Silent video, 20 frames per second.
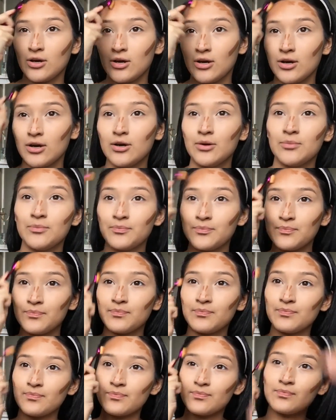Um,
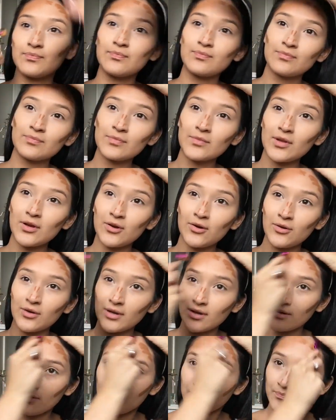oh,
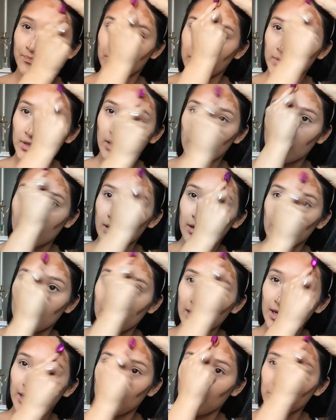yeah.
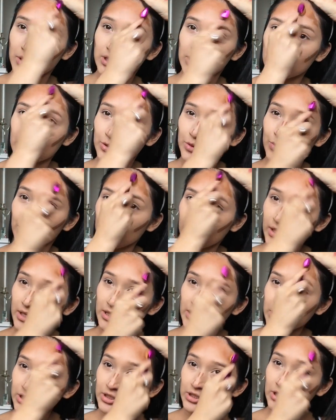I put too
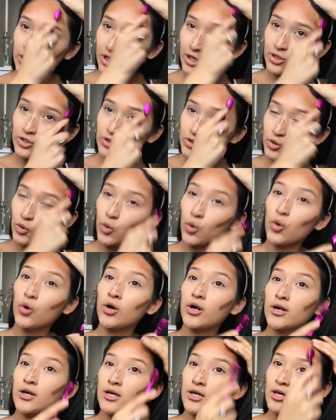much
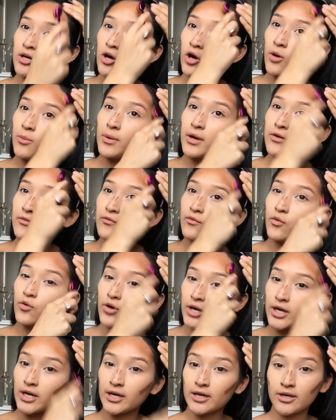contour on my
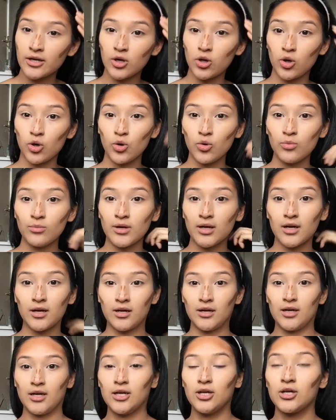forehead. Oh, my
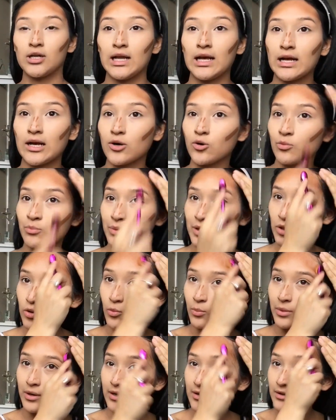God. I look like a Oompa
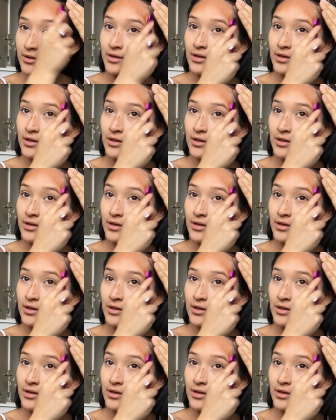Loompa.